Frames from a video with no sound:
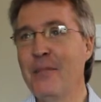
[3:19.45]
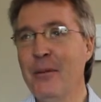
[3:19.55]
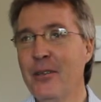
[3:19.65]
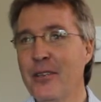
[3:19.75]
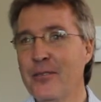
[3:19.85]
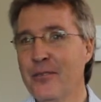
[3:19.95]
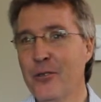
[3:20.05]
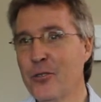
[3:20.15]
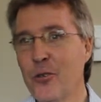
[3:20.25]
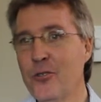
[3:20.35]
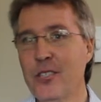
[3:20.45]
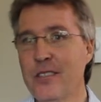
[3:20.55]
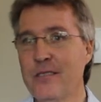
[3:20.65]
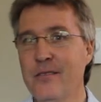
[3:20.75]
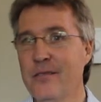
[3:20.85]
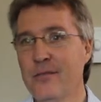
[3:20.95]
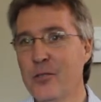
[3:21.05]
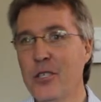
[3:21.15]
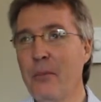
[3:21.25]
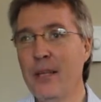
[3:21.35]
Maybe they're searching
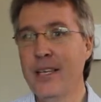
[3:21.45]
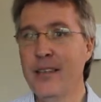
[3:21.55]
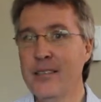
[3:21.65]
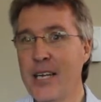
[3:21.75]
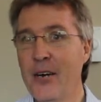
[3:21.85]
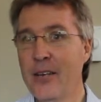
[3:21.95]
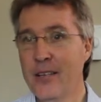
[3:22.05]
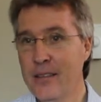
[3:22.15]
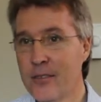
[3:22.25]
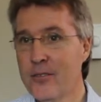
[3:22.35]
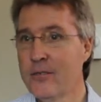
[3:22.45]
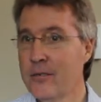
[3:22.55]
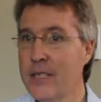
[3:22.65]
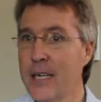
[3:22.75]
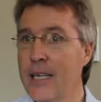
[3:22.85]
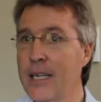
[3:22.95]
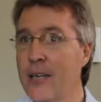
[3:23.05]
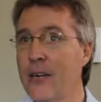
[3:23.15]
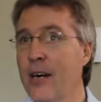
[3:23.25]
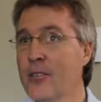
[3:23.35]
for something in this area and they'll get a
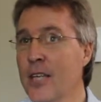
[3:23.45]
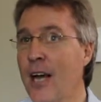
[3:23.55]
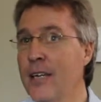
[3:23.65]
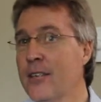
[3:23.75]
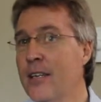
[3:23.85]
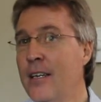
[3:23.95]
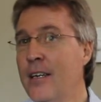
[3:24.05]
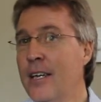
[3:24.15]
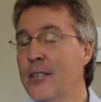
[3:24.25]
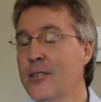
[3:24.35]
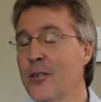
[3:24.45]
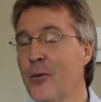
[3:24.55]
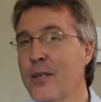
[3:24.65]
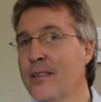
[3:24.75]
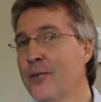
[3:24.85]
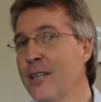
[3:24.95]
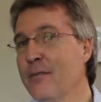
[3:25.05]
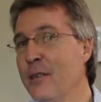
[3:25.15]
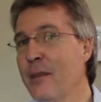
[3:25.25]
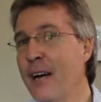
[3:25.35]
hit on our site. And so we get
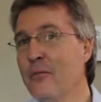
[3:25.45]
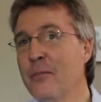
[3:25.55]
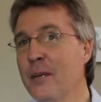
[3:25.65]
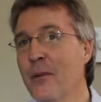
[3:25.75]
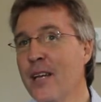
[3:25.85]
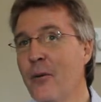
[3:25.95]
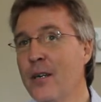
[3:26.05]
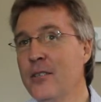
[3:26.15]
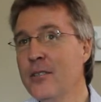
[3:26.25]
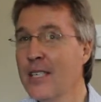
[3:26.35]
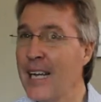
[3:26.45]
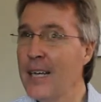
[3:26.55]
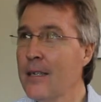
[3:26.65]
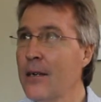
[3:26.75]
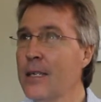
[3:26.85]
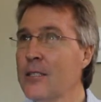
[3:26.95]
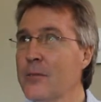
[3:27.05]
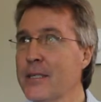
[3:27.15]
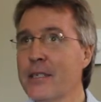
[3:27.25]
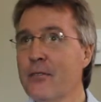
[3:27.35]
feedback from people that way too. Say, hey, you know, I didn't
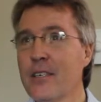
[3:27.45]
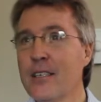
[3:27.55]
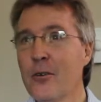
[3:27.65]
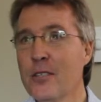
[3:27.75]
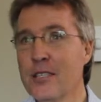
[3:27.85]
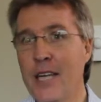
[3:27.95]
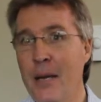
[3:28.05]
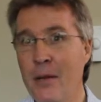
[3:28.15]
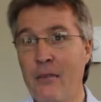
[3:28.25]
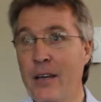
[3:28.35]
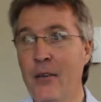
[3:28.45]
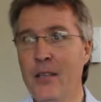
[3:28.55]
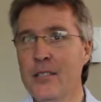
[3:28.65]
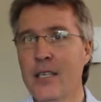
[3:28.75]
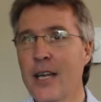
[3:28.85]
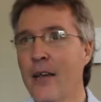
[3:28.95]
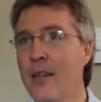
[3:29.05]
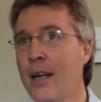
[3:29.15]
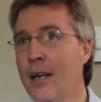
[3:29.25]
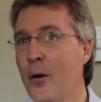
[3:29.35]
specifically go to the site, but I found this, and now
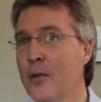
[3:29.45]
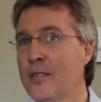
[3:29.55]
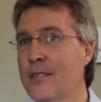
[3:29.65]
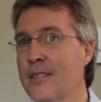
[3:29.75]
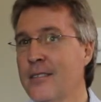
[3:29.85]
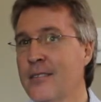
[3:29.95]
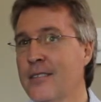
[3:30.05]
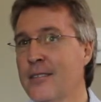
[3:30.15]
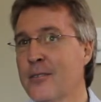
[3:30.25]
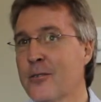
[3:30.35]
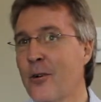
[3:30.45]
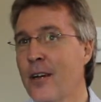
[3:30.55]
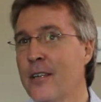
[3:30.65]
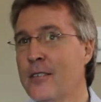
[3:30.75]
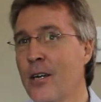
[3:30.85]
that I know this is great.